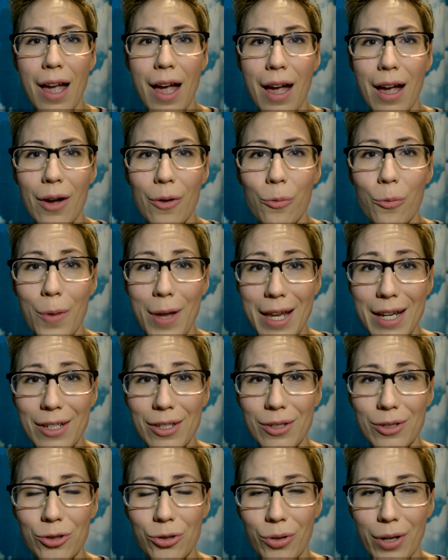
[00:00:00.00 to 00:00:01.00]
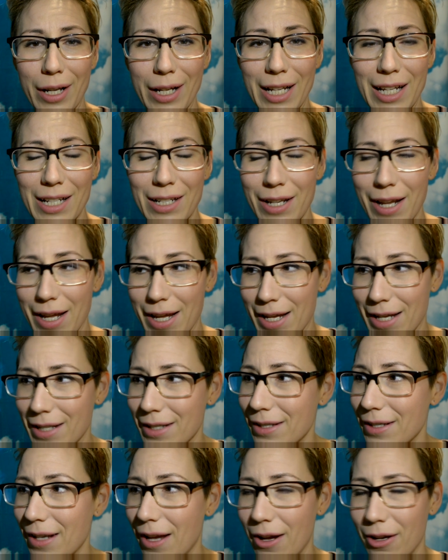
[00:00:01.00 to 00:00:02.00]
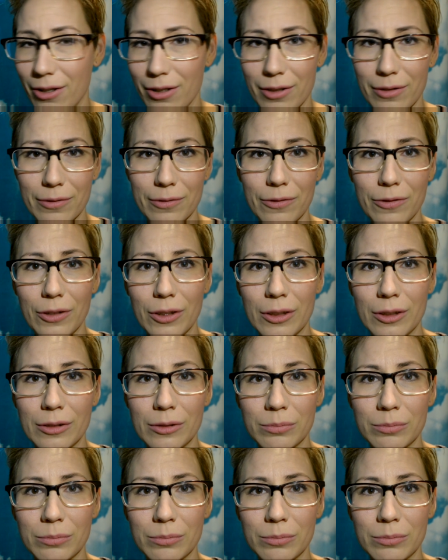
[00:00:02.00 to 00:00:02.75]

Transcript: uh, weight training days out of,